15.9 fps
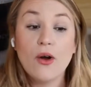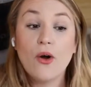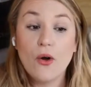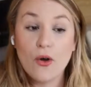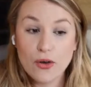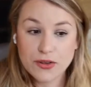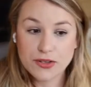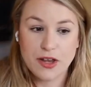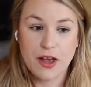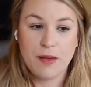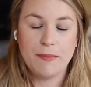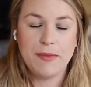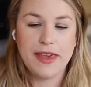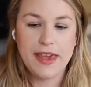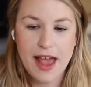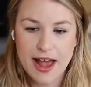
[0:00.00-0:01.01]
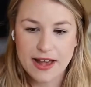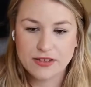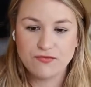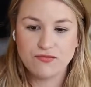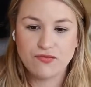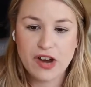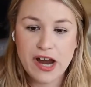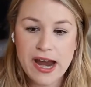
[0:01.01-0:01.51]
Awesome. Yes,
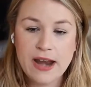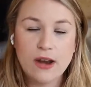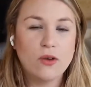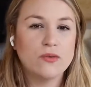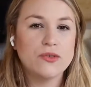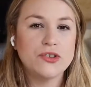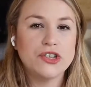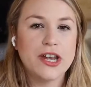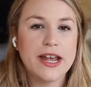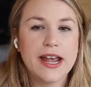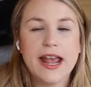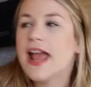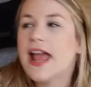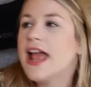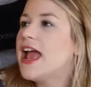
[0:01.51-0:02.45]
relaunching